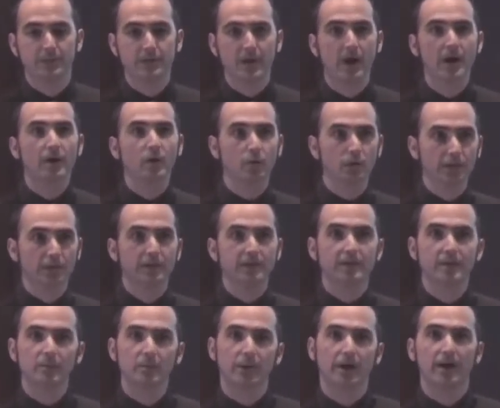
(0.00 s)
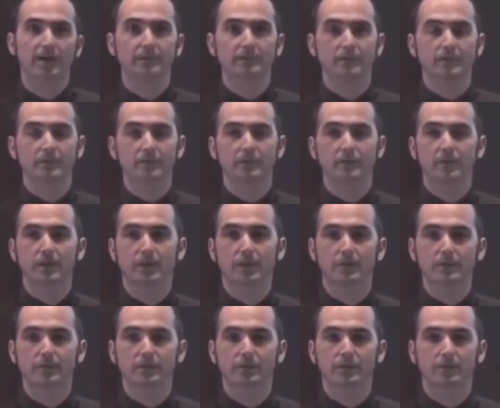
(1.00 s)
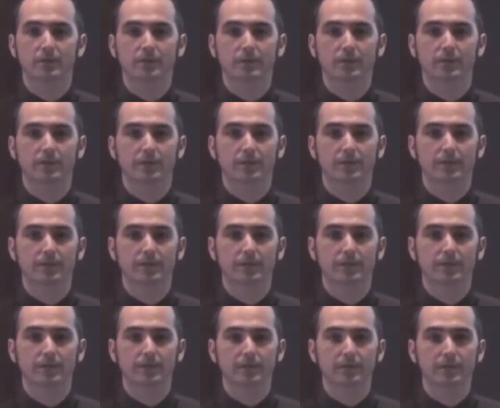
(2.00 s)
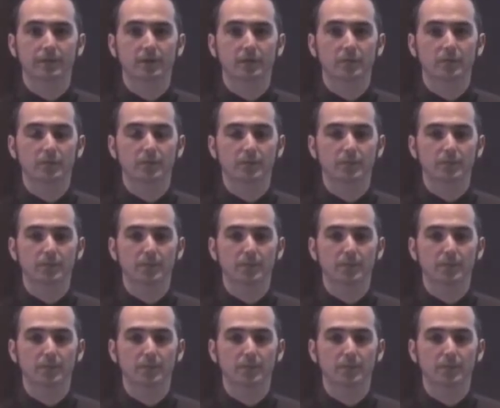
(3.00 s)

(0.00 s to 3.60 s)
not only the impact of of the